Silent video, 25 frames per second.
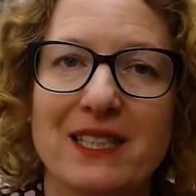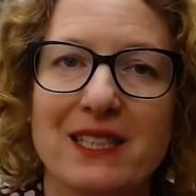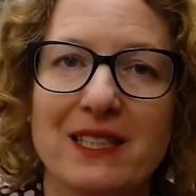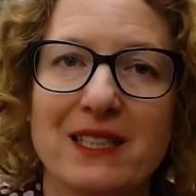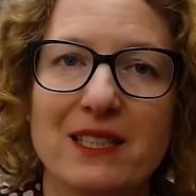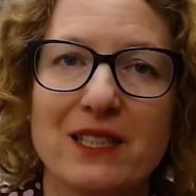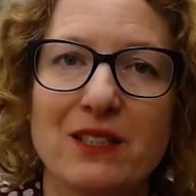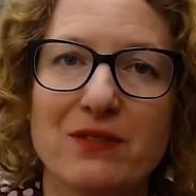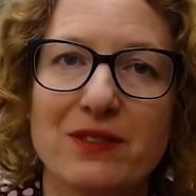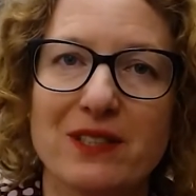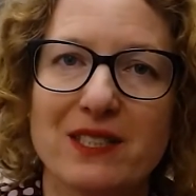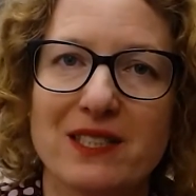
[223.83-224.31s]

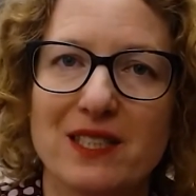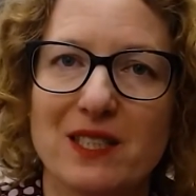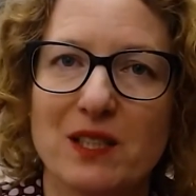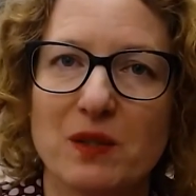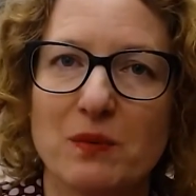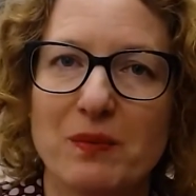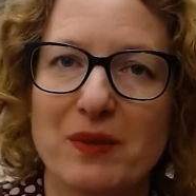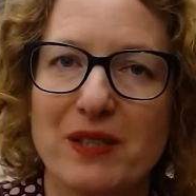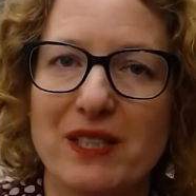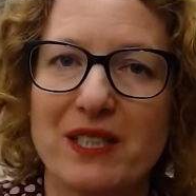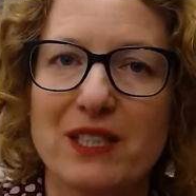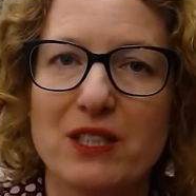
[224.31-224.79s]
interesting
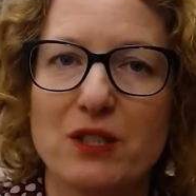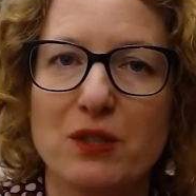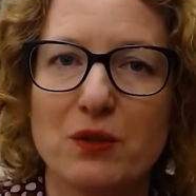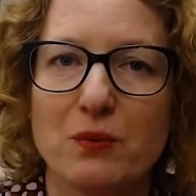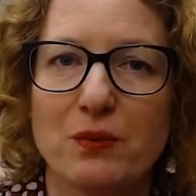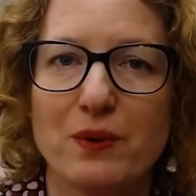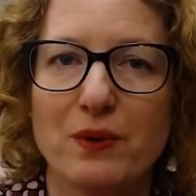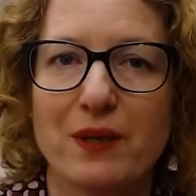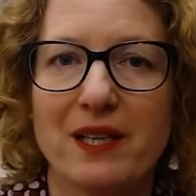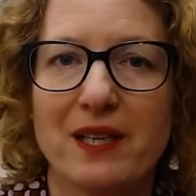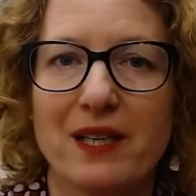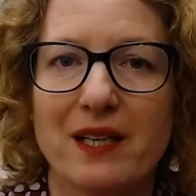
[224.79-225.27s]
pitch
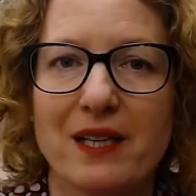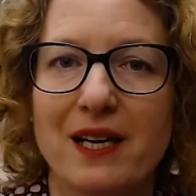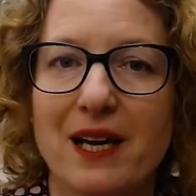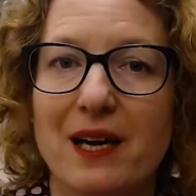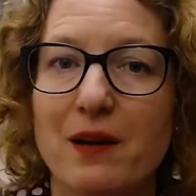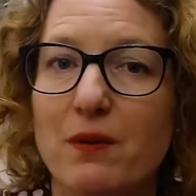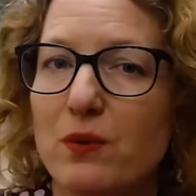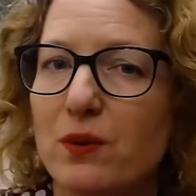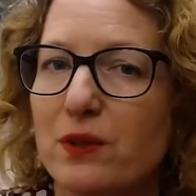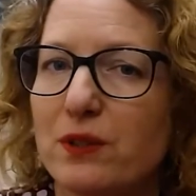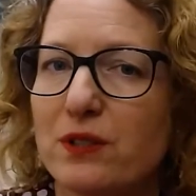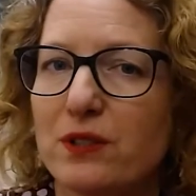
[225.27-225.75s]
where I
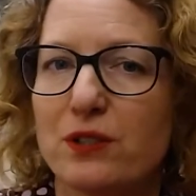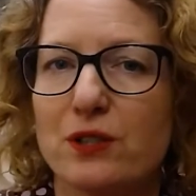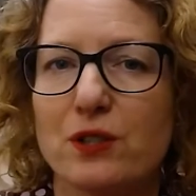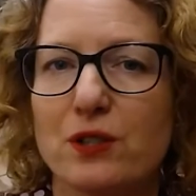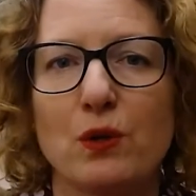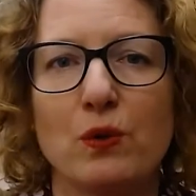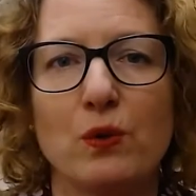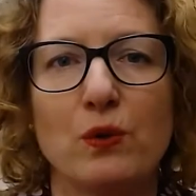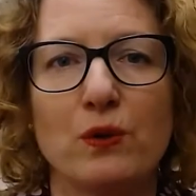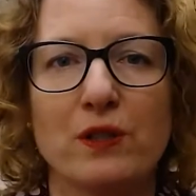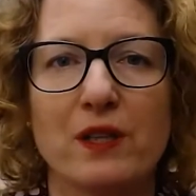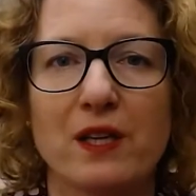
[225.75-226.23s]
was
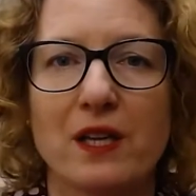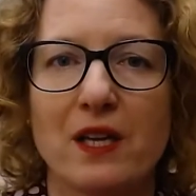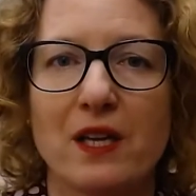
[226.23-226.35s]
told,